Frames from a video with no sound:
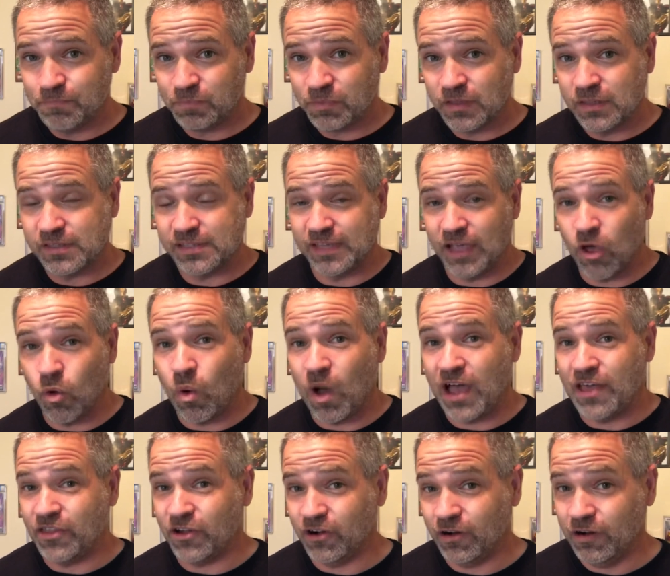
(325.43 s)
Sell while
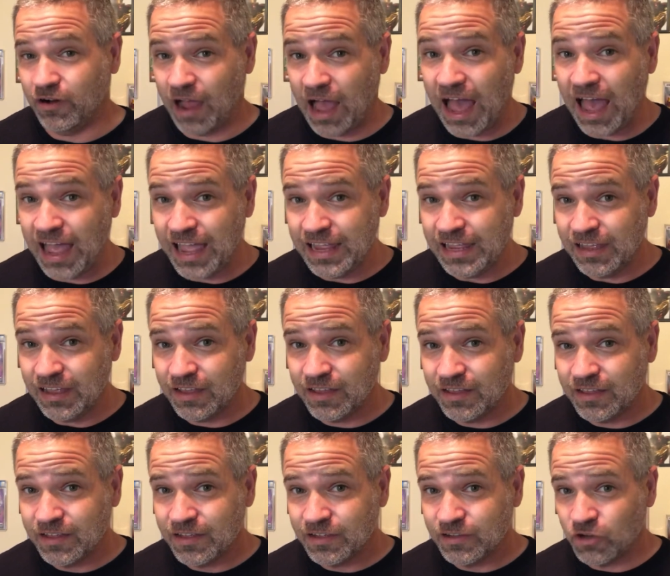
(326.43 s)
they're high.
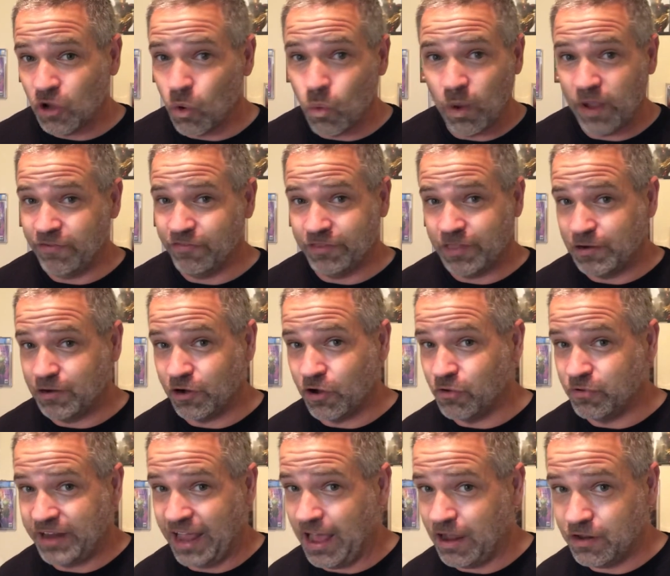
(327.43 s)
Don't wait for them to go
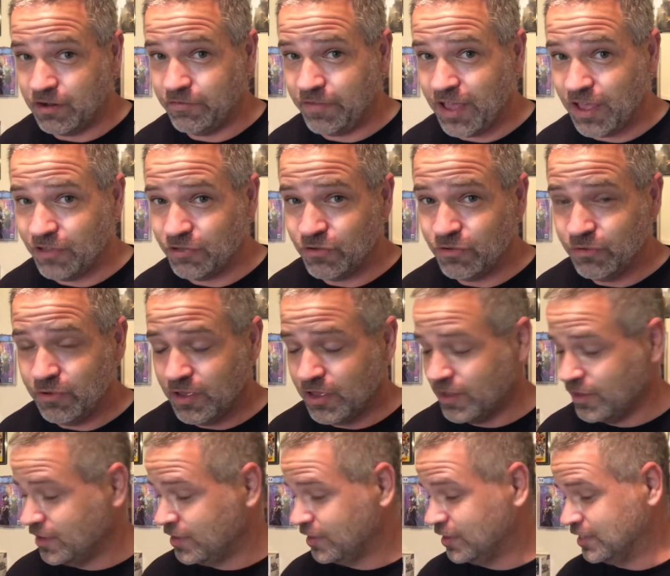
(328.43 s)
down in value,
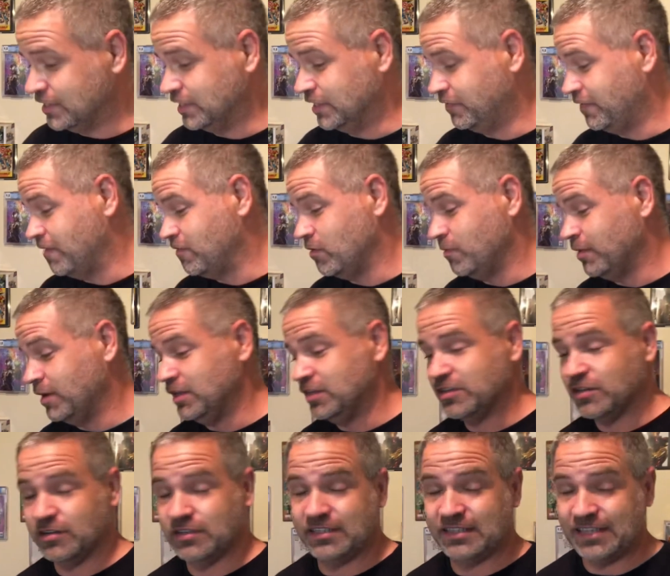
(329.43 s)
because if everybody
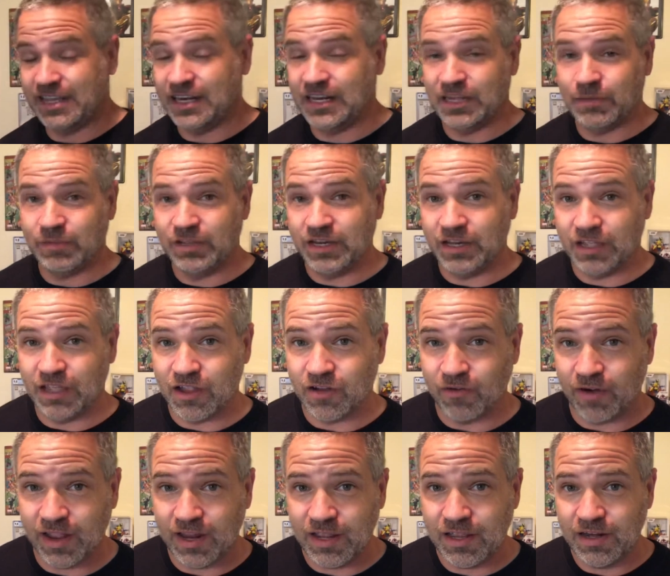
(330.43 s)
starts sending them in to get
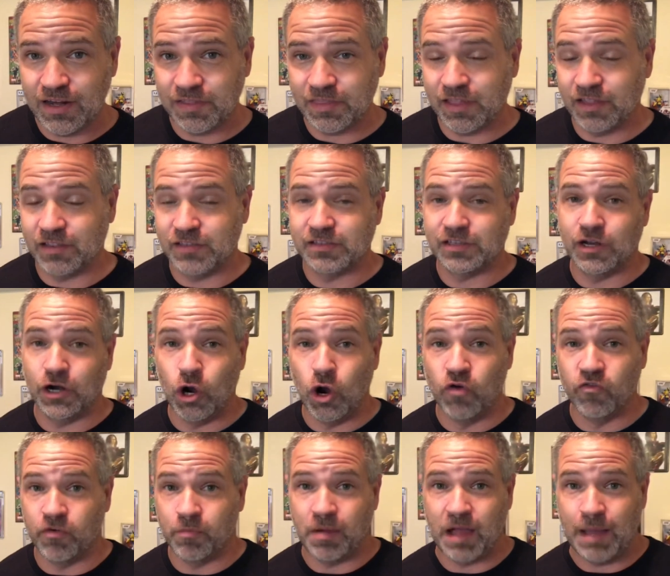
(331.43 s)
graded, I think it's gonna
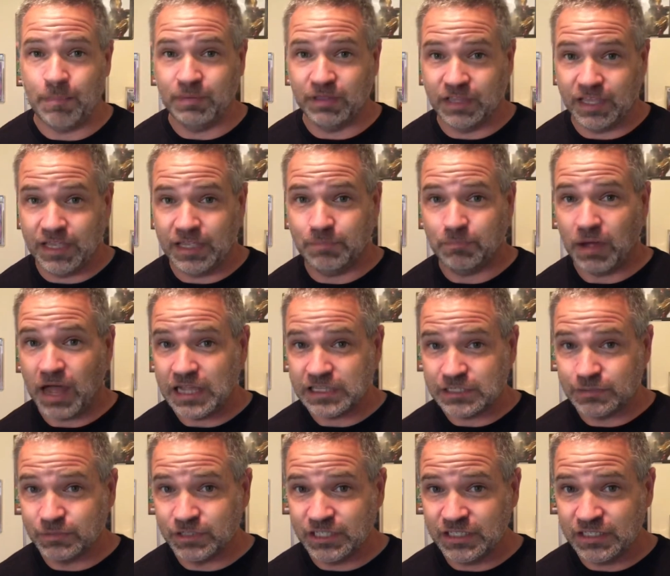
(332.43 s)
overpopulate,
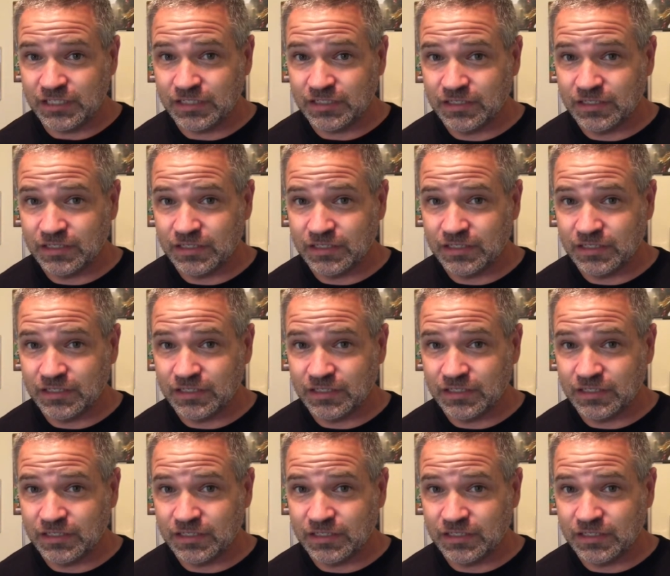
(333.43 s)
possibly.